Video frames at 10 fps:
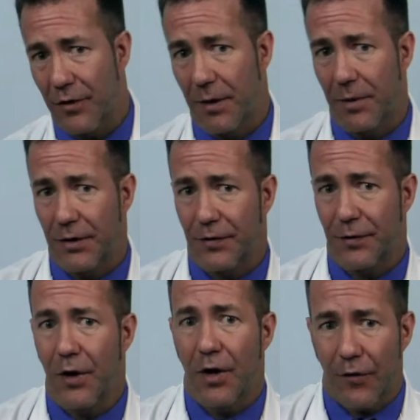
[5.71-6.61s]
treatments
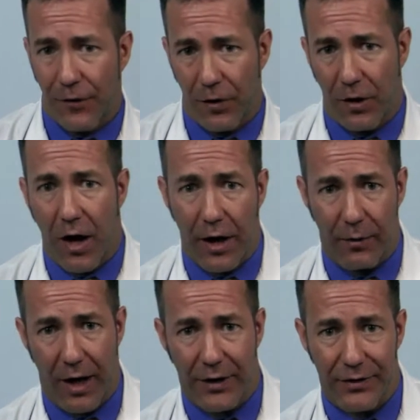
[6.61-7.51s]
for
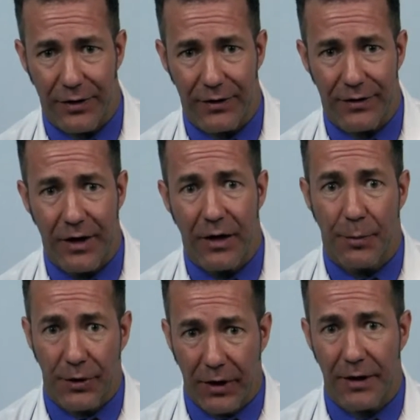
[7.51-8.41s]
auto accidents,
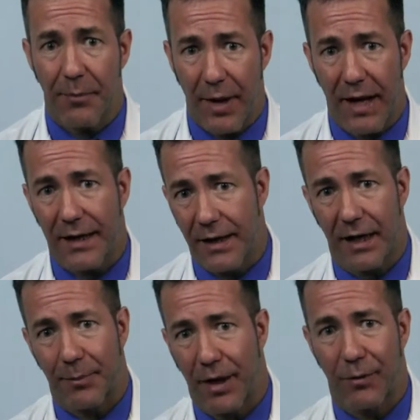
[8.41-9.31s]
particularly back and
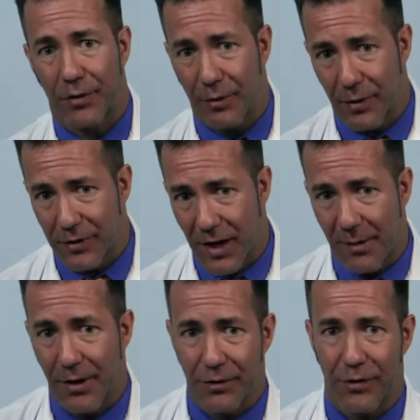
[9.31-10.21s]
neck pain, which are the most
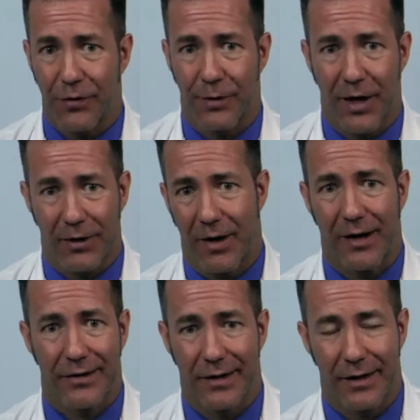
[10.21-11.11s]
common injuries from an auto
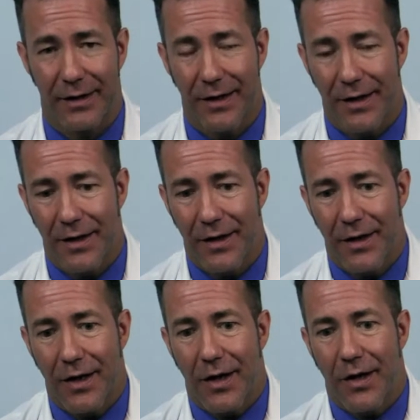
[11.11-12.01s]
accident.
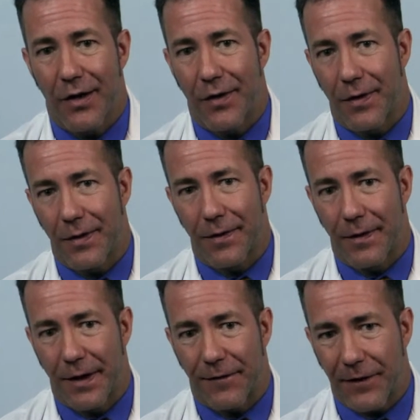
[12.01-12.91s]

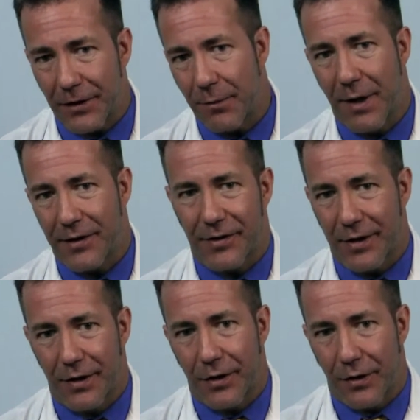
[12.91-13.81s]
The physical
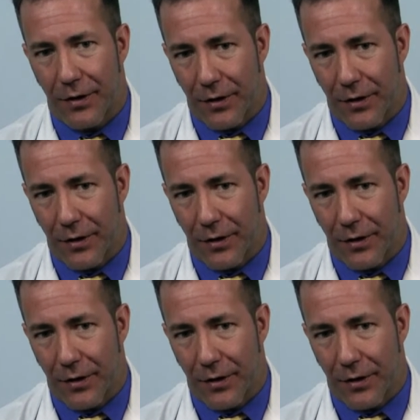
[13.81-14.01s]
medicine